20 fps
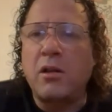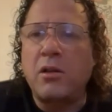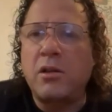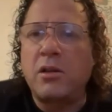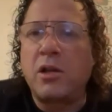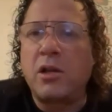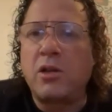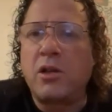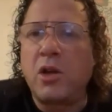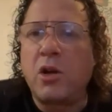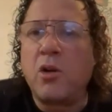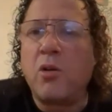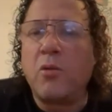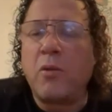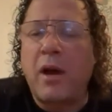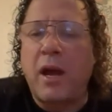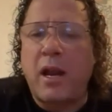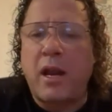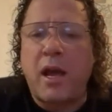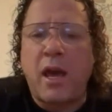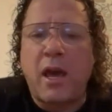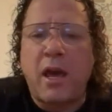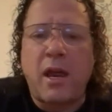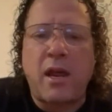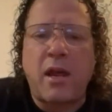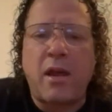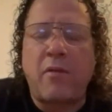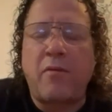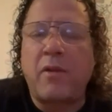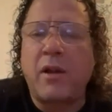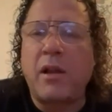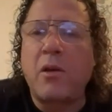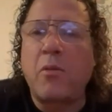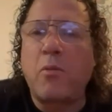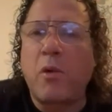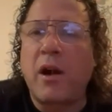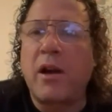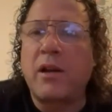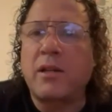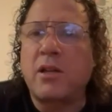to do. And it really
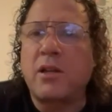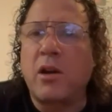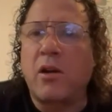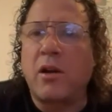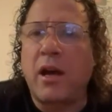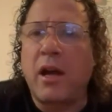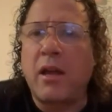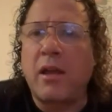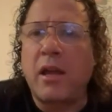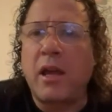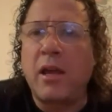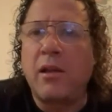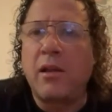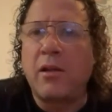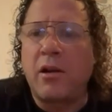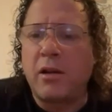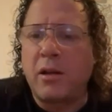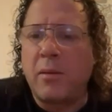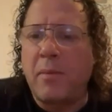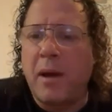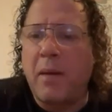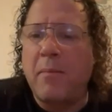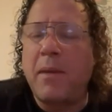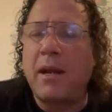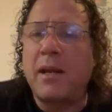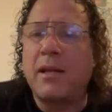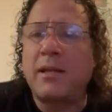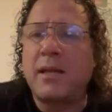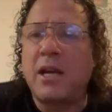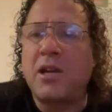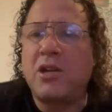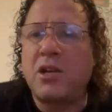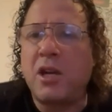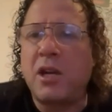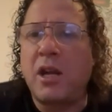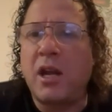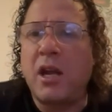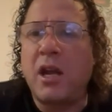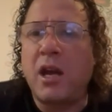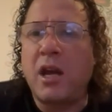works. You know, he learned about
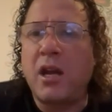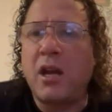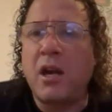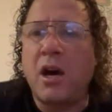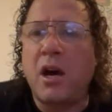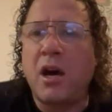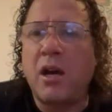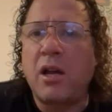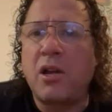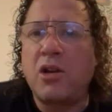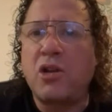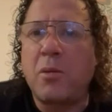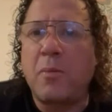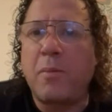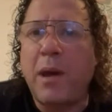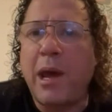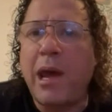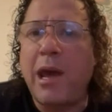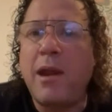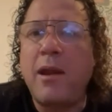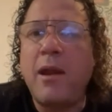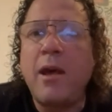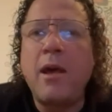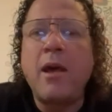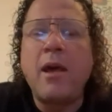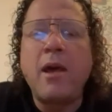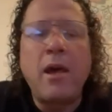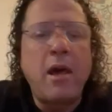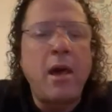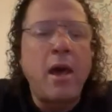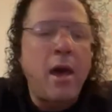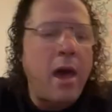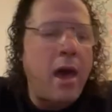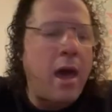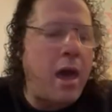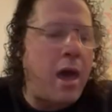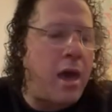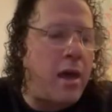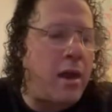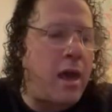meditation in Japan.
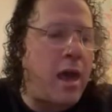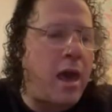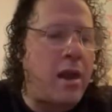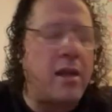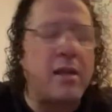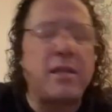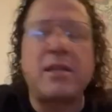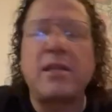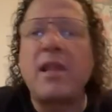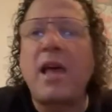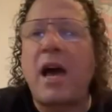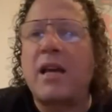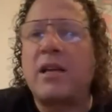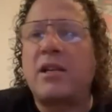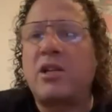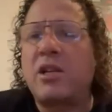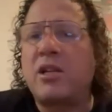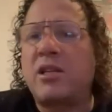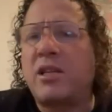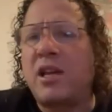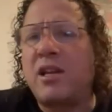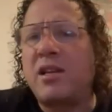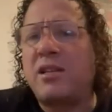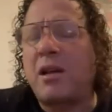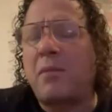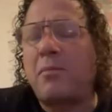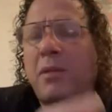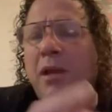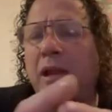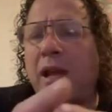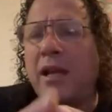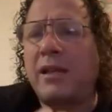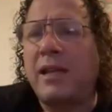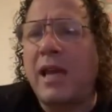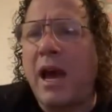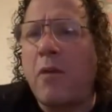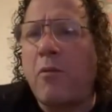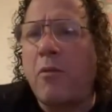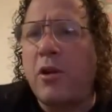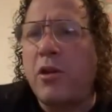And it's nice. Just something like
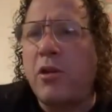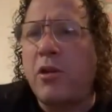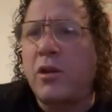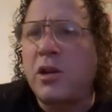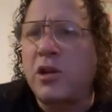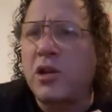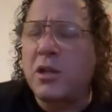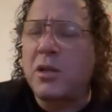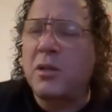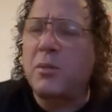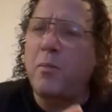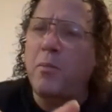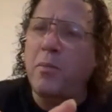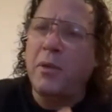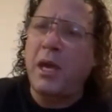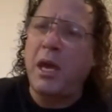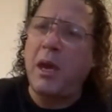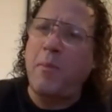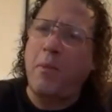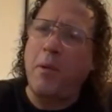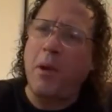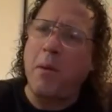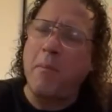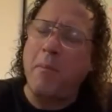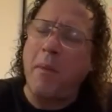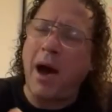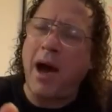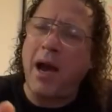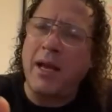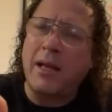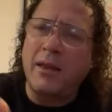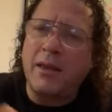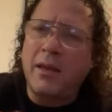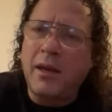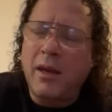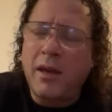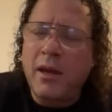that where you could just keep your mind